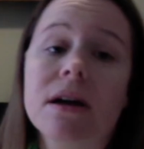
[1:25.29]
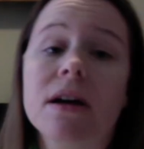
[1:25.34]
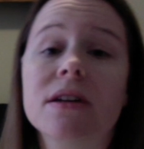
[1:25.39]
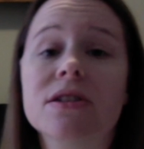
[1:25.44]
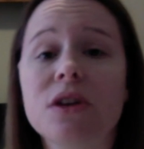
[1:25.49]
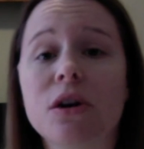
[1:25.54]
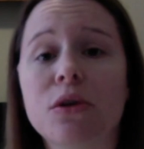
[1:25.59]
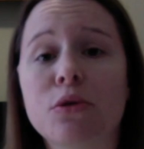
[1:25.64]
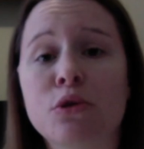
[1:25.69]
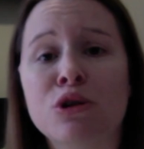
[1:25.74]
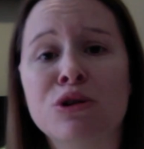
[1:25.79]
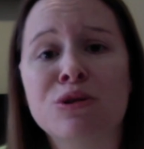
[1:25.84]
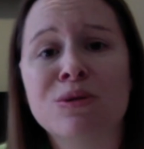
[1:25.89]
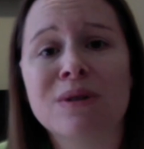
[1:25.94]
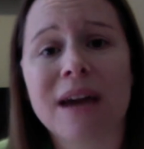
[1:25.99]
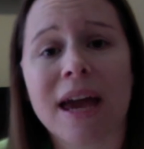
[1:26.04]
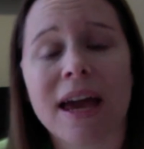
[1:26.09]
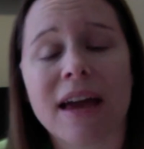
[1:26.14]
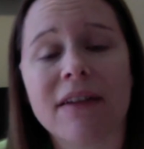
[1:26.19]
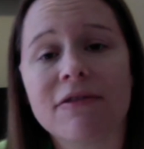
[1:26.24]
So who
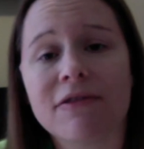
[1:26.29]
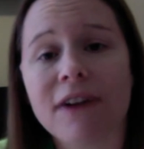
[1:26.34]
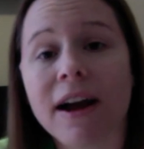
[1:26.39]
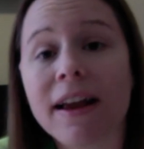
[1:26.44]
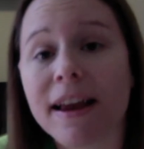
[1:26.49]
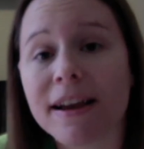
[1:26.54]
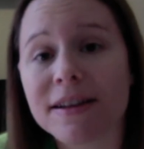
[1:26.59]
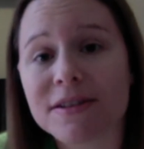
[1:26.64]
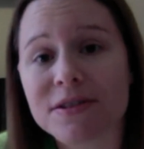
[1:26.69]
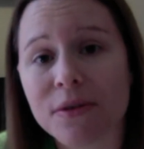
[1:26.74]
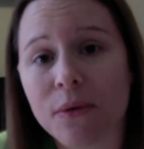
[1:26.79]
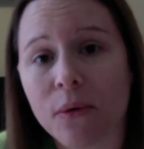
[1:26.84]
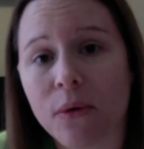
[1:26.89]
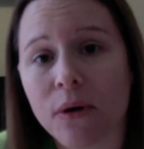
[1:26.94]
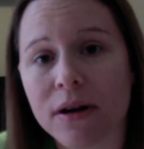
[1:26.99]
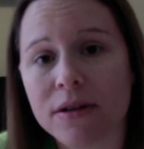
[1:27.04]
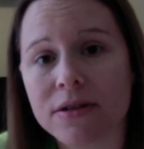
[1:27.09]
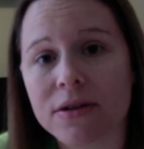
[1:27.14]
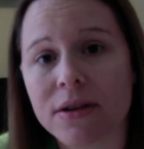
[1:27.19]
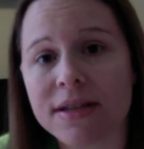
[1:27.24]
can finance the
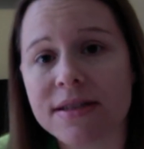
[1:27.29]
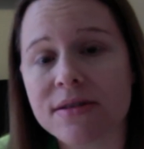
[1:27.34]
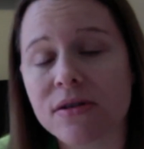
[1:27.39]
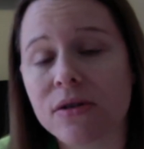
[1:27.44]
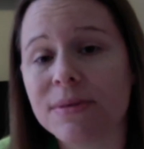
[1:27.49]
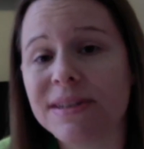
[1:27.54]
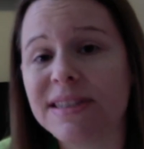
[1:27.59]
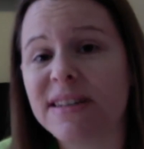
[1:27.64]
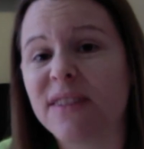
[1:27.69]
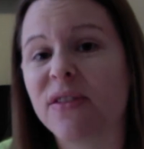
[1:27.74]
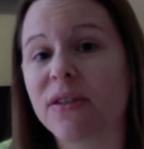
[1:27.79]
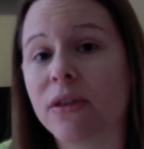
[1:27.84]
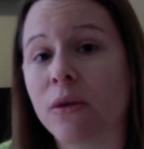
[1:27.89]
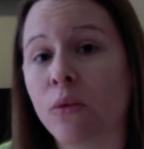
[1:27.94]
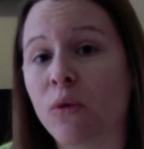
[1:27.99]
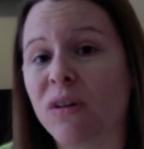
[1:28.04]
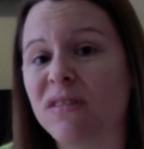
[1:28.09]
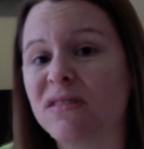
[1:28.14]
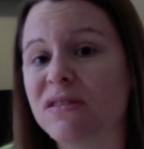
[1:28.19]
war? So that's a little bit different than wealth.